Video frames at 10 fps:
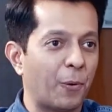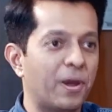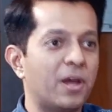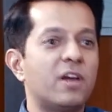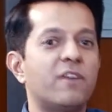
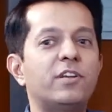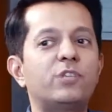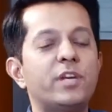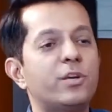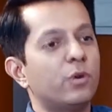Yeah. Which
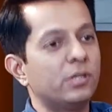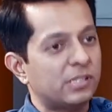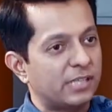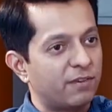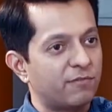we don't
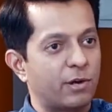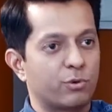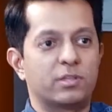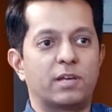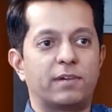see in
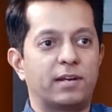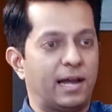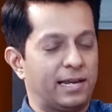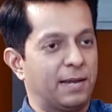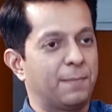Varun Dhawan,
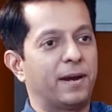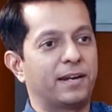Alia Bhatt.